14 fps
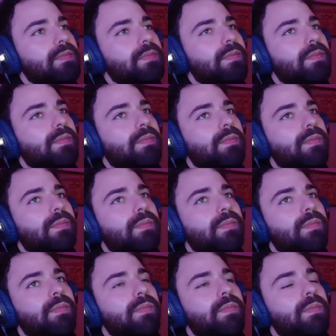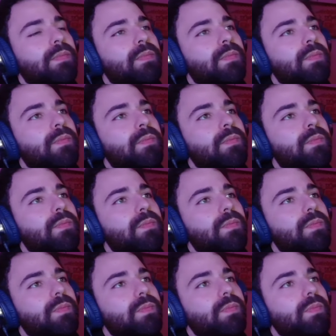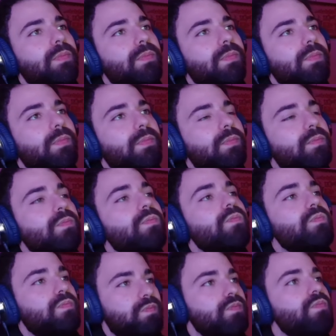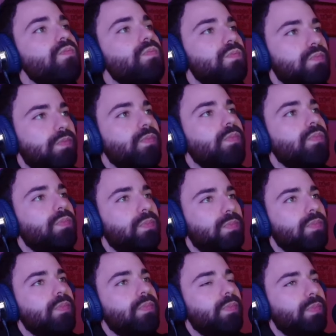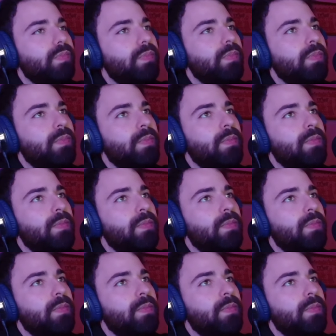(not speaking)